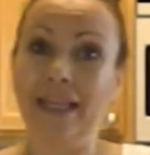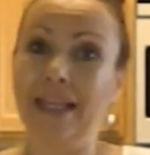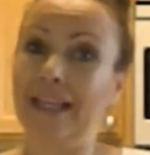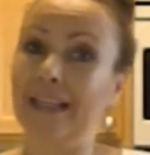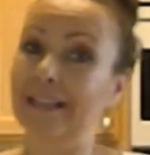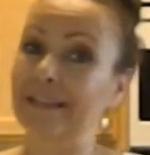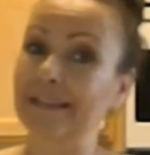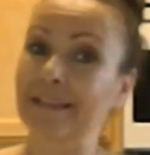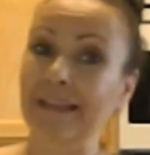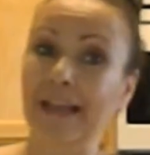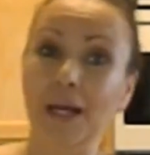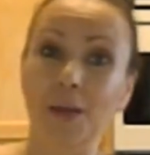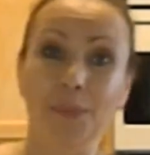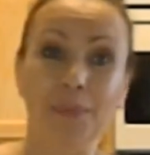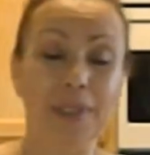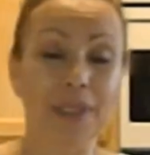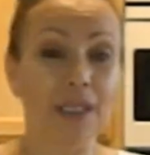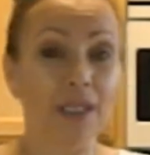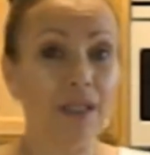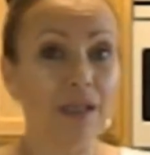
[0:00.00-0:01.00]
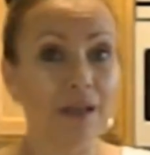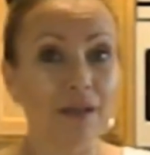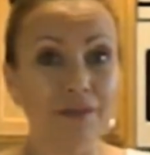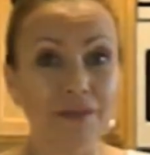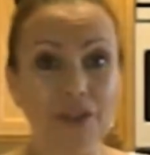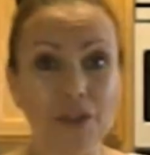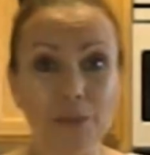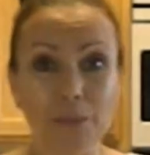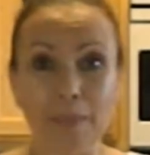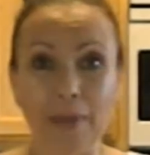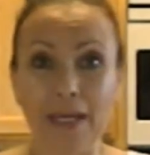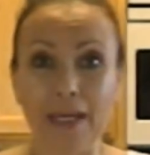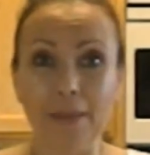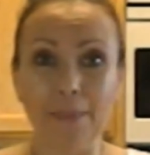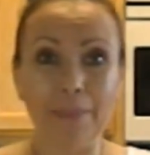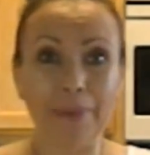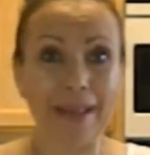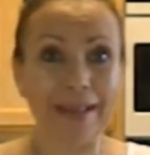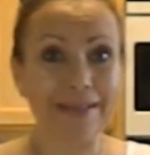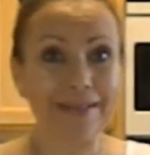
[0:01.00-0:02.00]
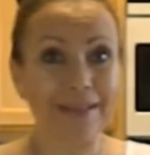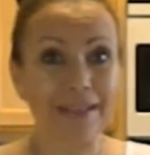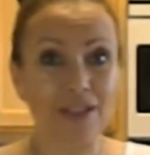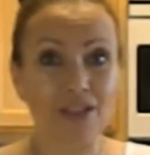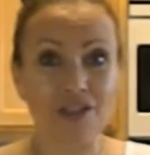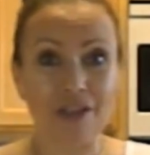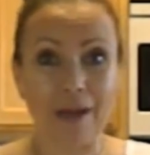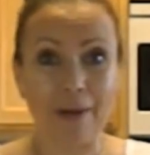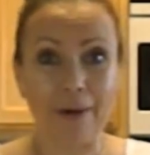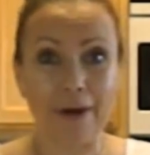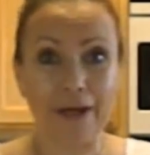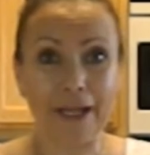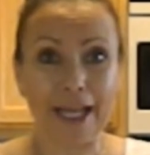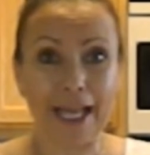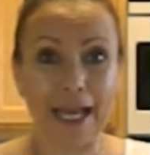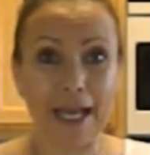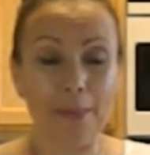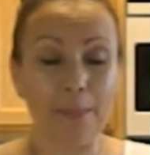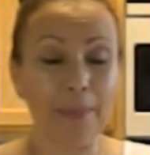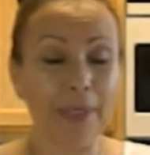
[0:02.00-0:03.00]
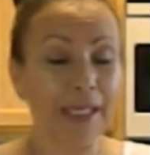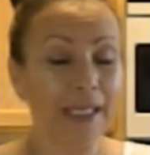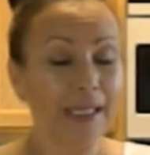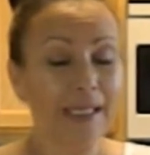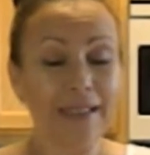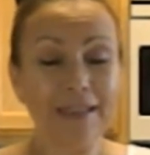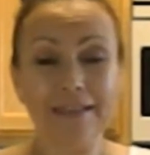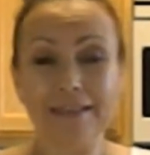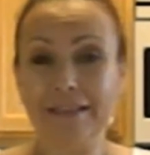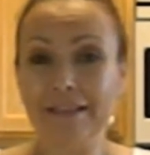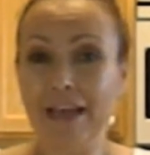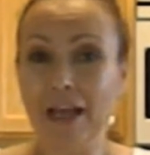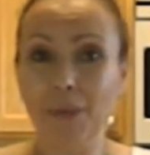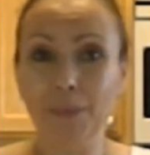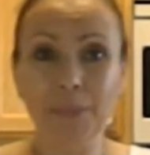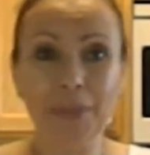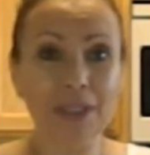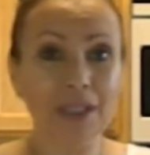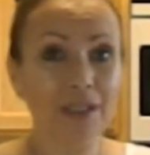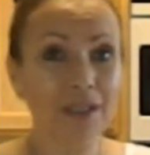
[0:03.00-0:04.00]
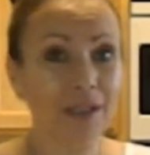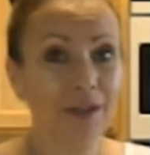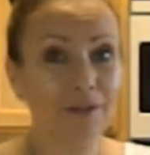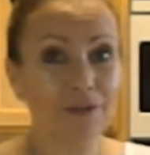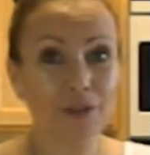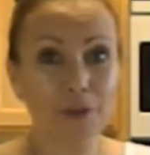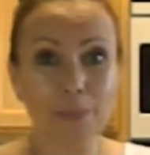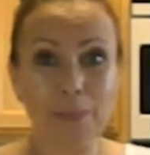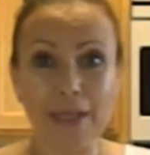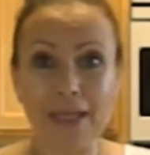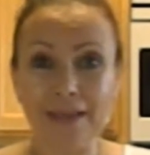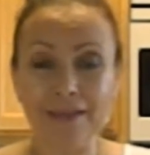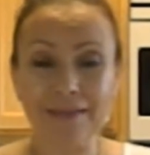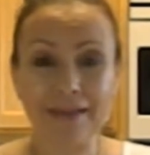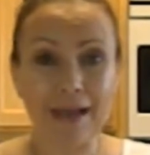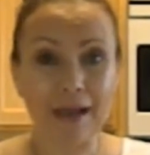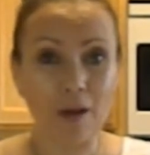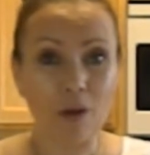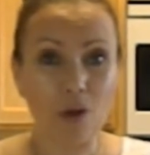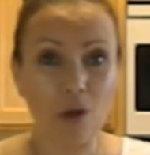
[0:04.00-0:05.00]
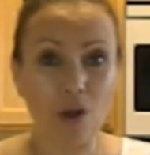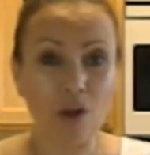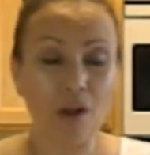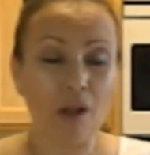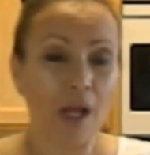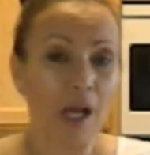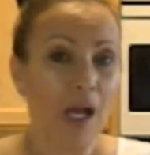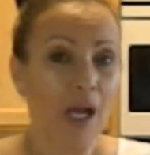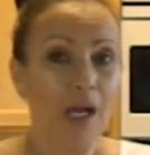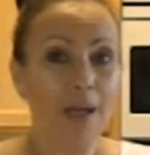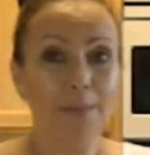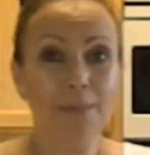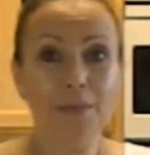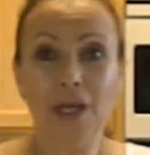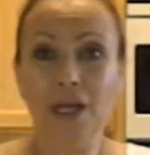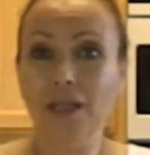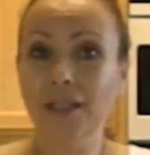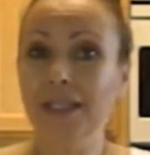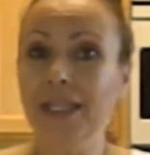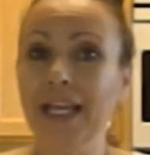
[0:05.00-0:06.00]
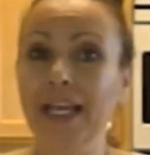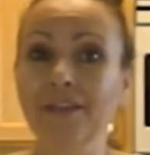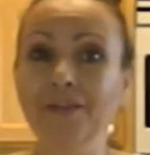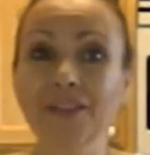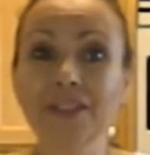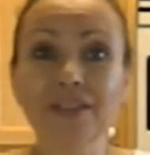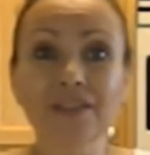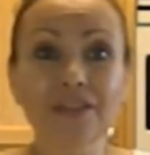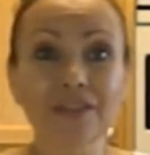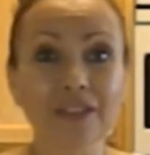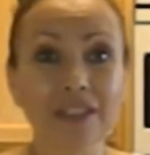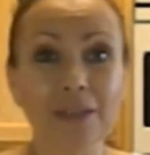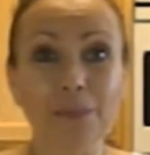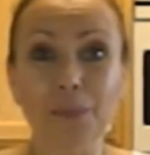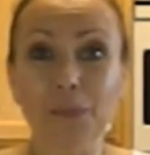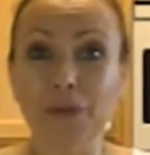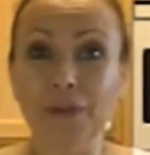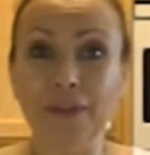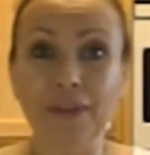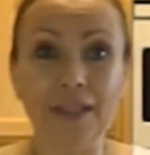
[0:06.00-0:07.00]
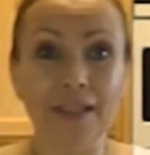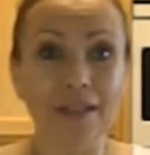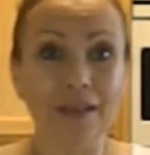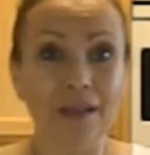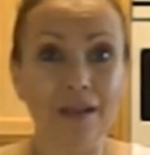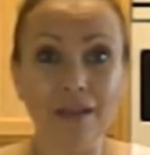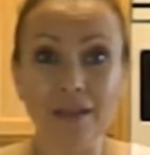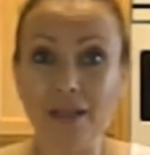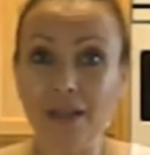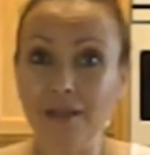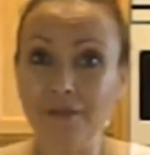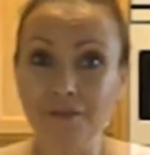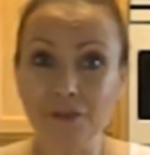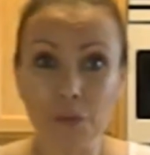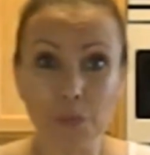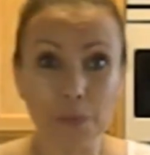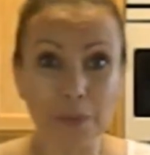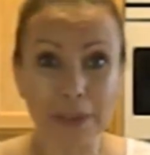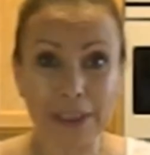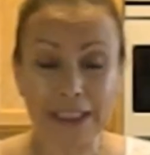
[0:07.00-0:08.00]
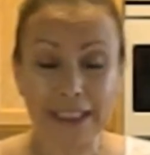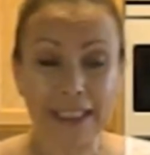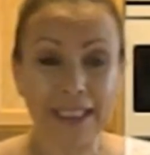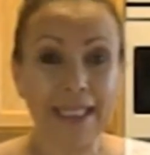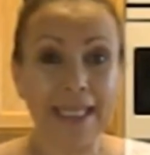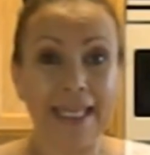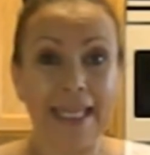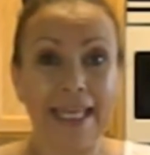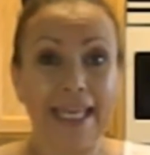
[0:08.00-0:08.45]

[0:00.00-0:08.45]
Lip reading: It's not being covered by a plastic shower cap. It's not being covered by a towel. I'm not going to have to sleep with it uncomfortably.